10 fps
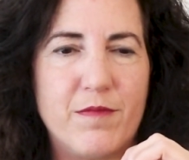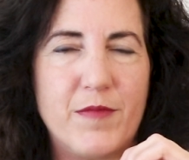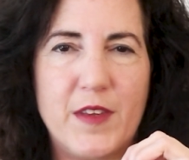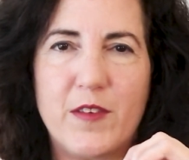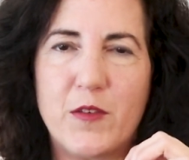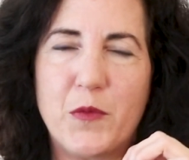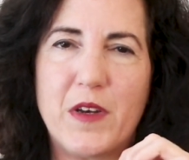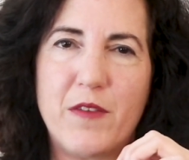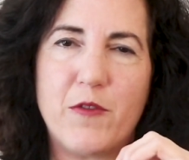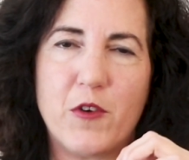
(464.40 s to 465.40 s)
this is what
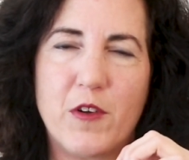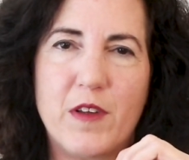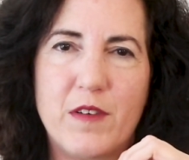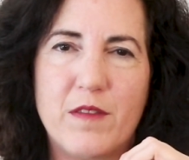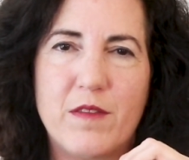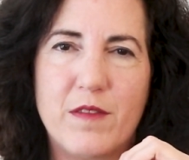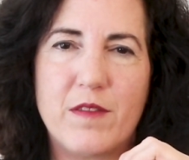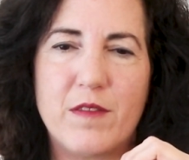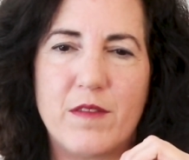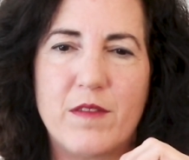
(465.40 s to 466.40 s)
I've drawn,
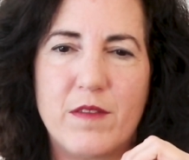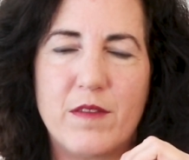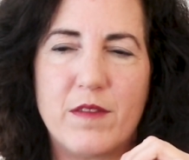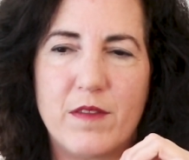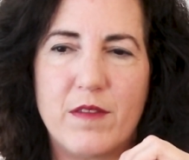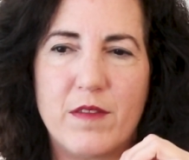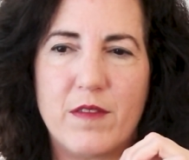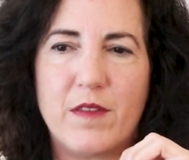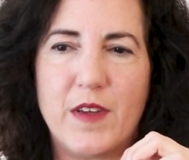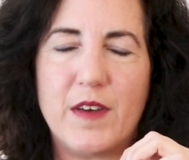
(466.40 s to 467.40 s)

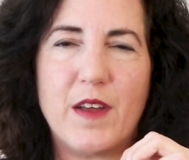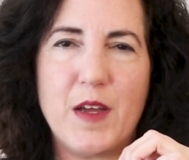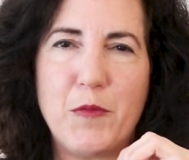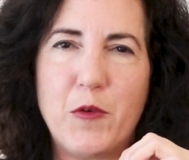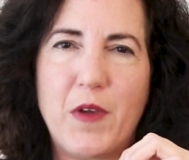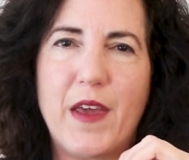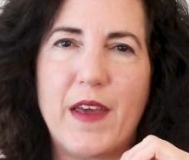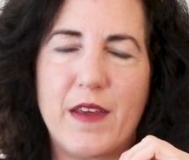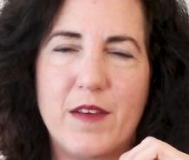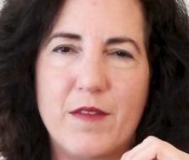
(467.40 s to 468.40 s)
and I'm
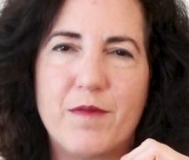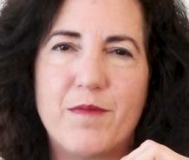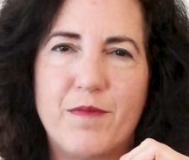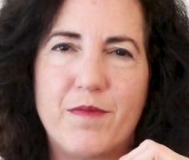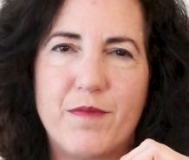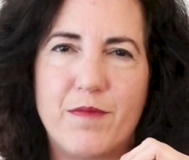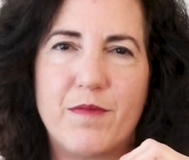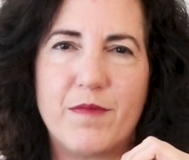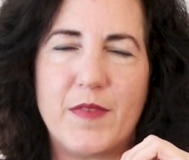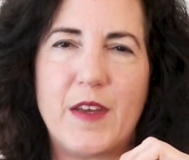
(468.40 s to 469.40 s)
okay
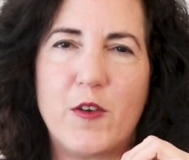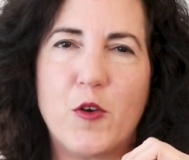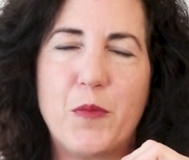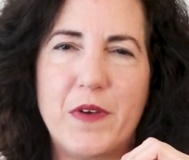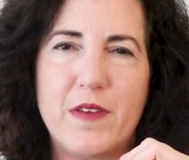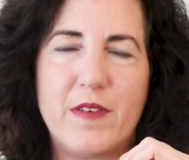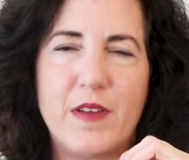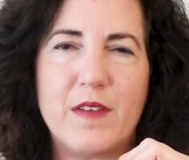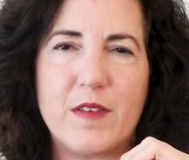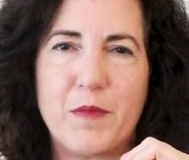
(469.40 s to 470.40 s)
and open to
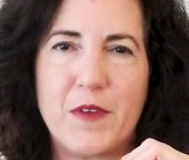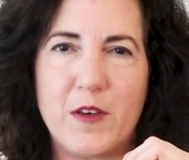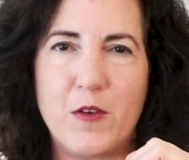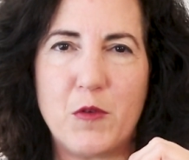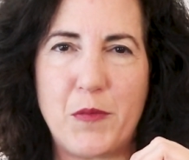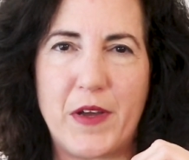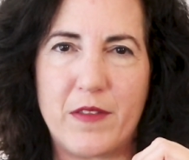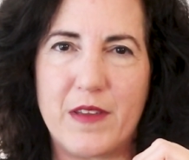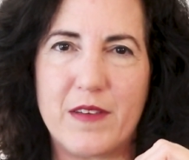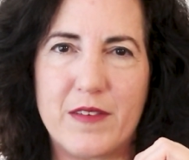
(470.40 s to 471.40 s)
seeing something new
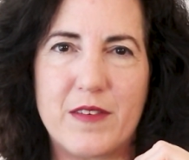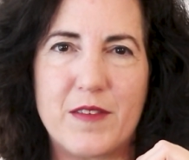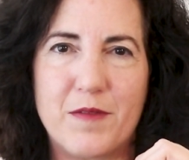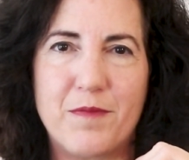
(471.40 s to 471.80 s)
about this.